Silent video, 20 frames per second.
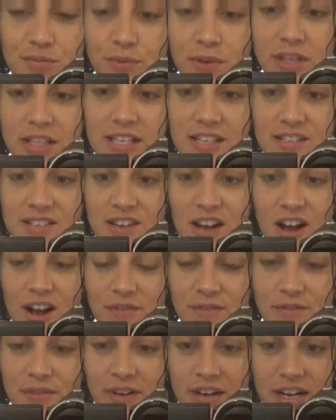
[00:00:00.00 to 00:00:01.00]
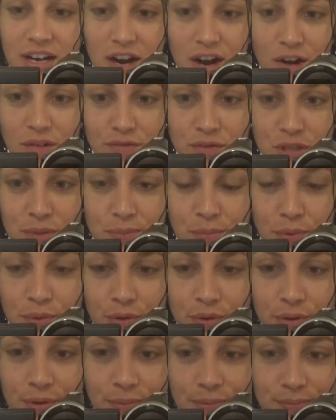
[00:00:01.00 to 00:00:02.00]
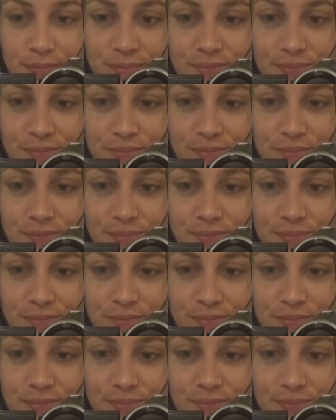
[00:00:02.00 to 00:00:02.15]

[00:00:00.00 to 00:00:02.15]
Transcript: really soft, very comfortable.